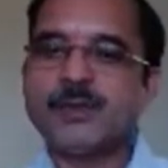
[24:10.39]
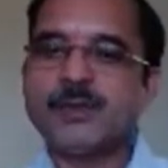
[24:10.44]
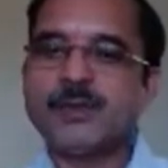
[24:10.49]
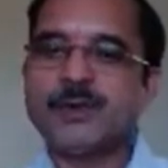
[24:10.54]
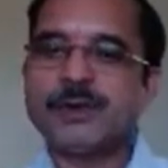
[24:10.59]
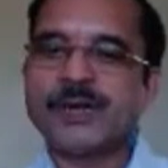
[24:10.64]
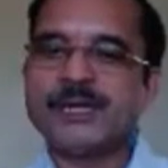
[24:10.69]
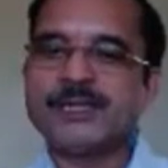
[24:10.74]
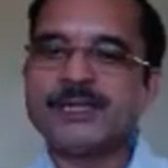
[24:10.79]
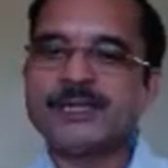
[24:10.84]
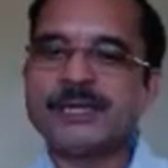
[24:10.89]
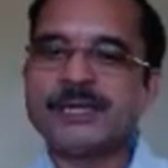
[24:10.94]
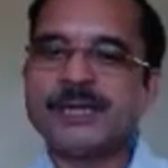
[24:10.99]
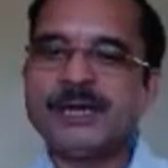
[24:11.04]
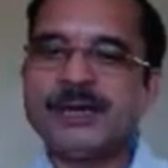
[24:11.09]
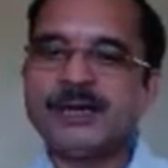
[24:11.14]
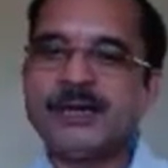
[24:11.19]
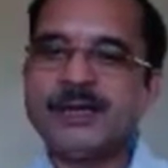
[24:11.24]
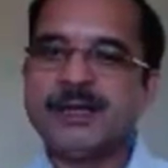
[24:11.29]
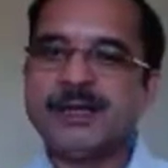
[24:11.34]

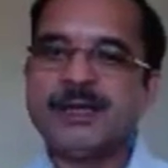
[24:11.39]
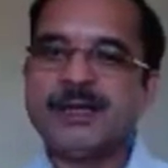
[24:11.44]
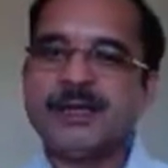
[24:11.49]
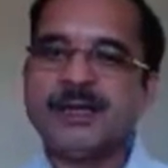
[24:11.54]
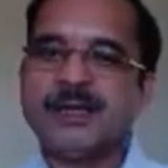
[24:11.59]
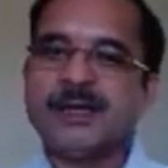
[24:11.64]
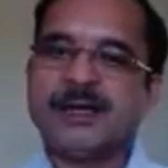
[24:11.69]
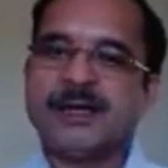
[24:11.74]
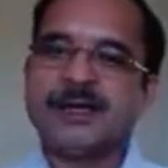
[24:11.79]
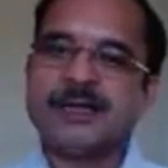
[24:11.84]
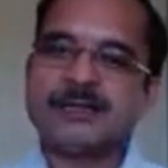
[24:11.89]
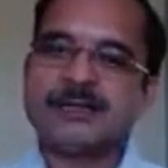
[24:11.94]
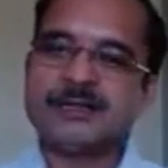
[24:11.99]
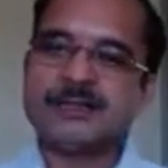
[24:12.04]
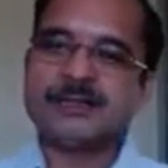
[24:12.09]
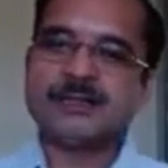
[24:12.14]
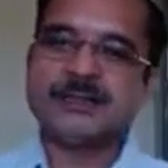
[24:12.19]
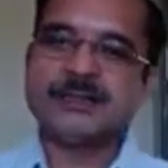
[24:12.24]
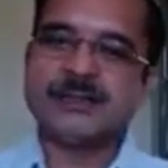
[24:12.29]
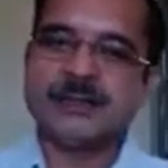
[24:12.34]
stable, and that is one of
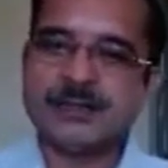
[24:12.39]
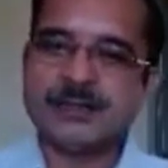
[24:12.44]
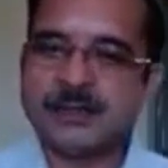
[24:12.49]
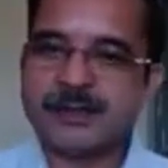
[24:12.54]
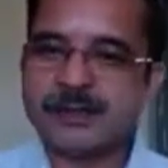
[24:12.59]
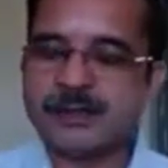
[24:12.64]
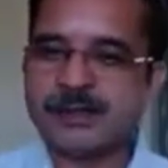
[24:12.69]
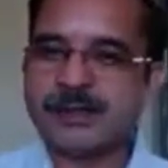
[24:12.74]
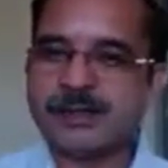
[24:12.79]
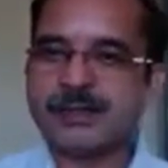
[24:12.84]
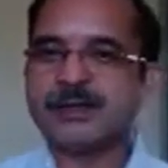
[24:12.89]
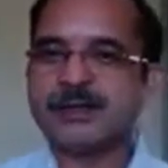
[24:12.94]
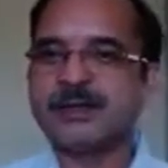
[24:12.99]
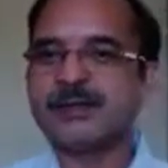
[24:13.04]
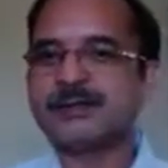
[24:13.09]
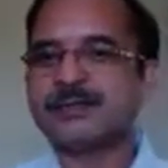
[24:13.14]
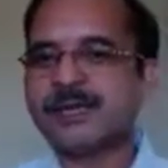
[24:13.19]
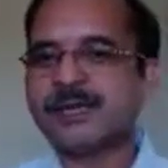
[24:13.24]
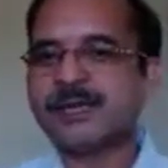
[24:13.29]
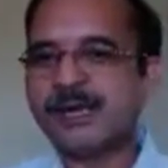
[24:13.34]
the reason why
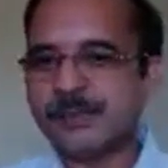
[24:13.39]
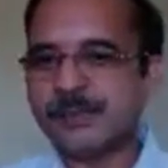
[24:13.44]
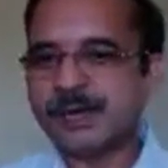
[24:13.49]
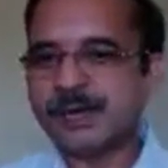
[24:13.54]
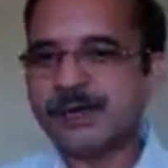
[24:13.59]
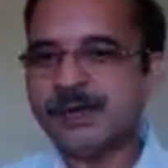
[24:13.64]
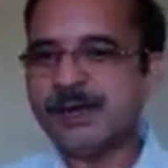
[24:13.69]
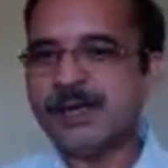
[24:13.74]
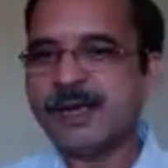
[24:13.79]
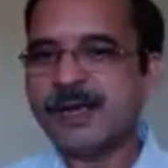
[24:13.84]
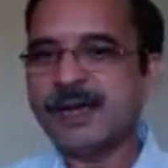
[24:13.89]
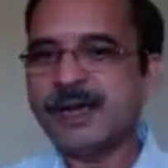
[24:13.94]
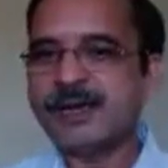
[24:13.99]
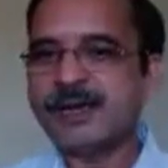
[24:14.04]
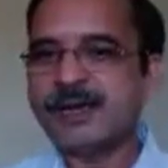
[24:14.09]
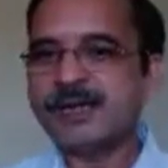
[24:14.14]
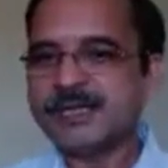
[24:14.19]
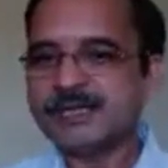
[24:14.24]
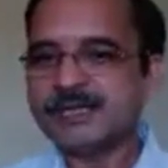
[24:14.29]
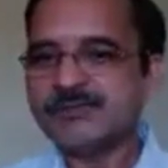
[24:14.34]
it is used
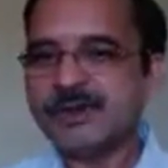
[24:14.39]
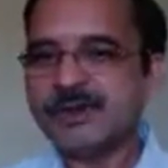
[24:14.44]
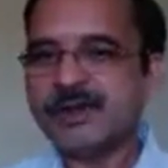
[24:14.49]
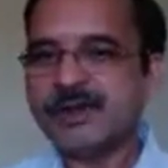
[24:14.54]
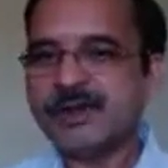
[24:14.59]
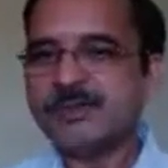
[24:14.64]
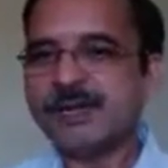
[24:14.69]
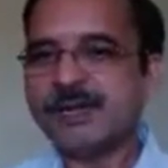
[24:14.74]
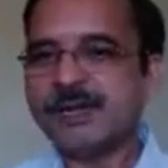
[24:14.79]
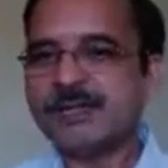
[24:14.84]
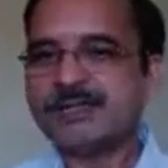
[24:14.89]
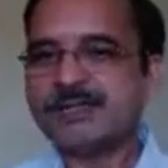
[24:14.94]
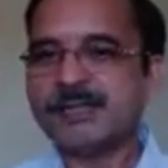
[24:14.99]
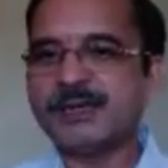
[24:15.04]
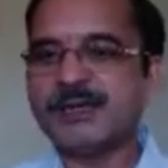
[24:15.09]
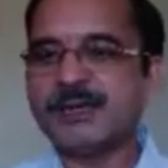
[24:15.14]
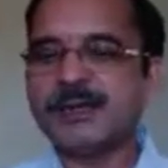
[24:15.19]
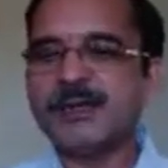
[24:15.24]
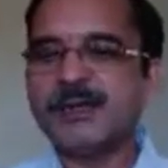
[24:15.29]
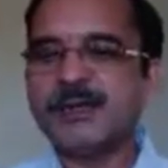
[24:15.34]
for
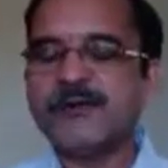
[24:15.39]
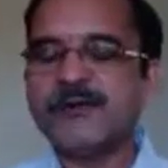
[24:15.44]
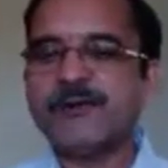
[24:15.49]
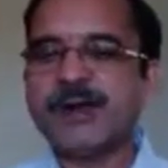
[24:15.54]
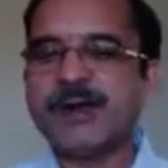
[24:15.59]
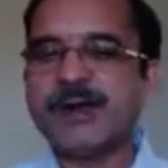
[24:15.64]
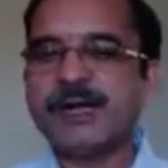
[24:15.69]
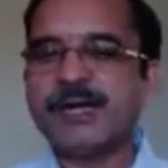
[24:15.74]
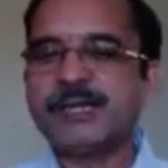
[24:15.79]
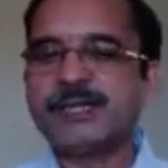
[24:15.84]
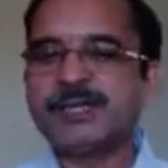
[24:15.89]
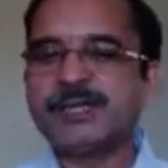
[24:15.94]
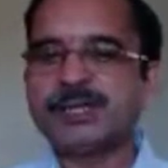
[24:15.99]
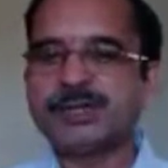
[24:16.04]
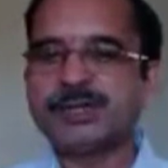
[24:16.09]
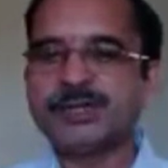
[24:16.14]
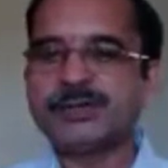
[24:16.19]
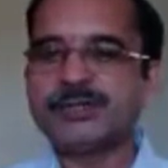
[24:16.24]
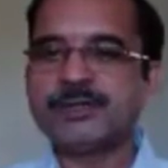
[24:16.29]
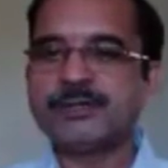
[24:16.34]
ECG
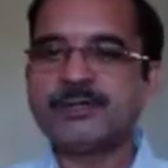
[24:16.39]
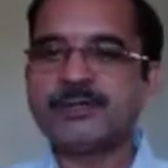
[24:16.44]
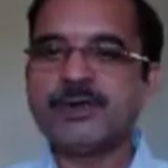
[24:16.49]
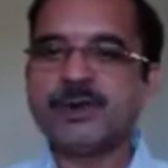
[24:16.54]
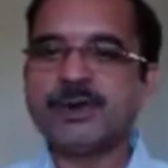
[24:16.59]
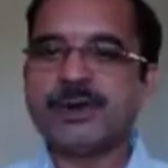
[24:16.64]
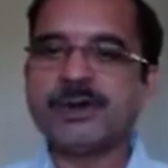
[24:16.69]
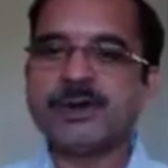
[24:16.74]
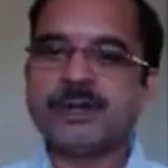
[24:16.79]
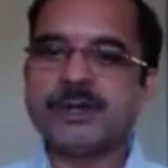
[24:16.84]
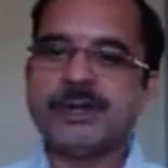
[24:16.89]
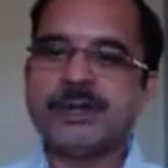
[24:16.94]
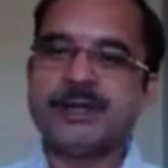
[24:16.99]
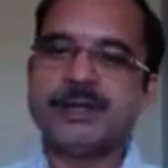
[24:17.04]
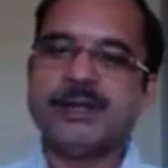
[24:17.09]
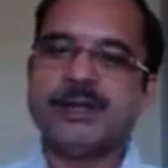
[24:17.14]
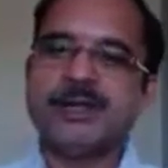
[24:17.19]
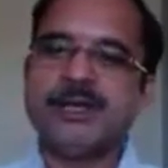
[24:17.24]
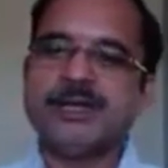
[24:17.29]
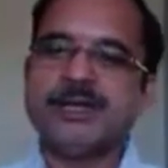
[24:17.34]
electrodes.
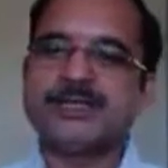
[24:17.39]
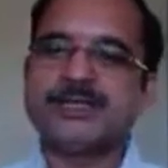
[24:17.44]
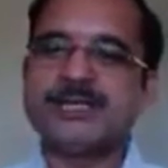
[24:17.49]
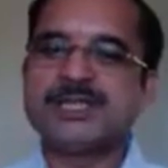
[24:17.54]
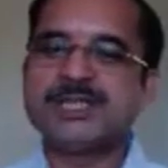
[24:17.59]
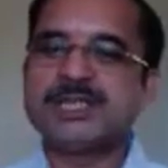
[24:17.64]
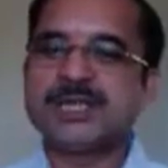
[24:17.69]
Okay.